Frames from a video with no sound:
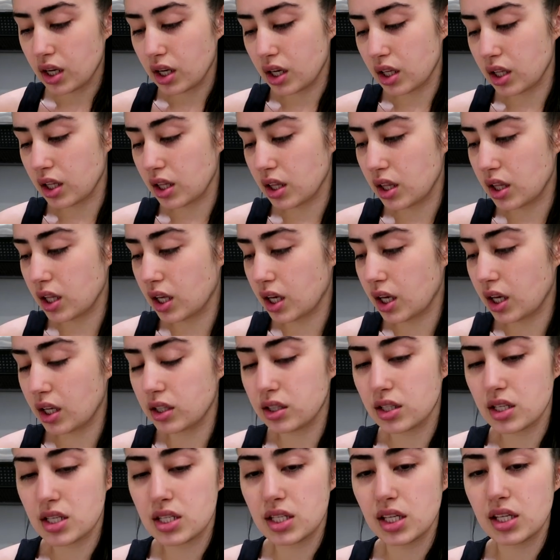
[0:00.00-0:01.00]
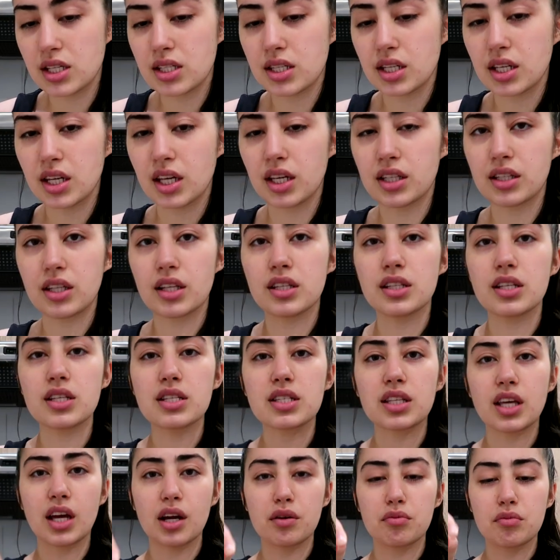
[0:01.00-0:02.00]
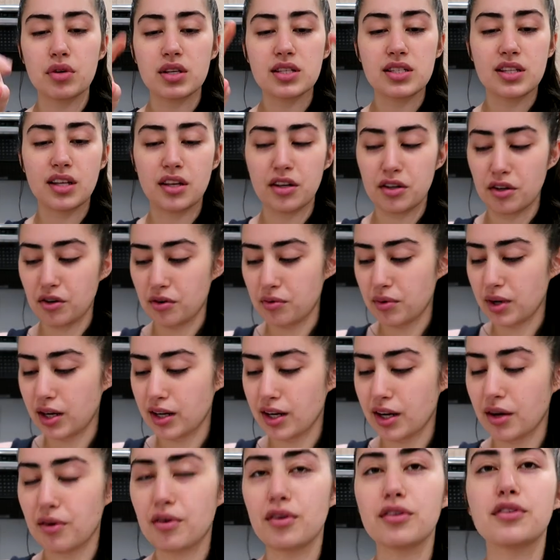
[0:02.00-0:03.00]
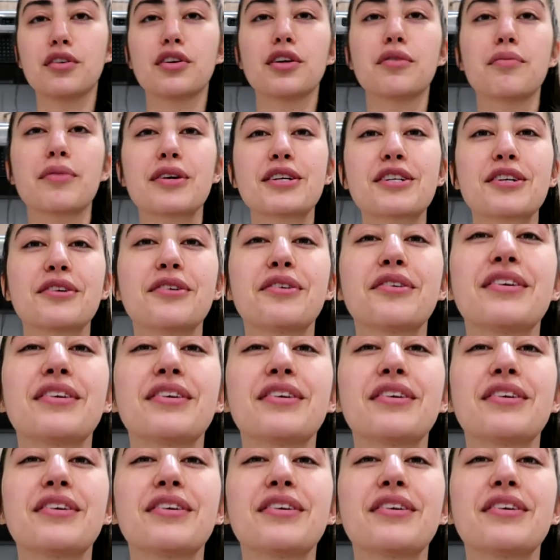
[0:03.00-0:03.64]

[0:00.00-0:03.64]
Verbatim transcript: and then the seasoning that this camera is standing on right now. Hold on, I'm gonna show